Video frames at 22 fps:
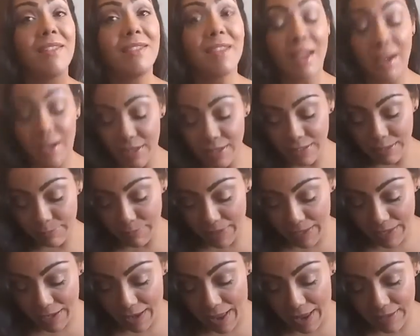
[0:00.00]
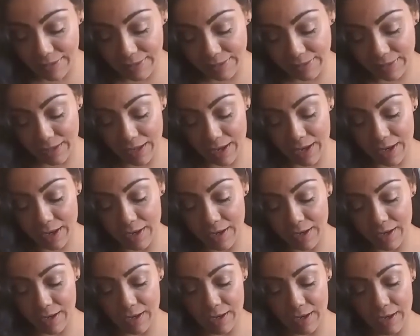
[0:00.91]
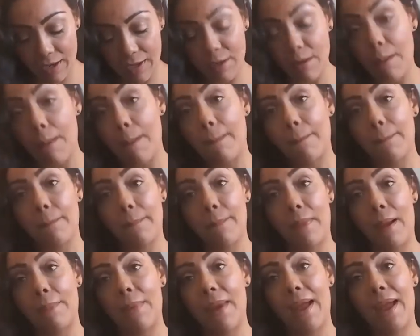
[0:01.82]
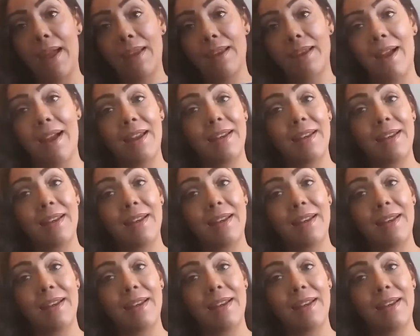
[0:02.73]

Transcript: that is my last thing in my bag.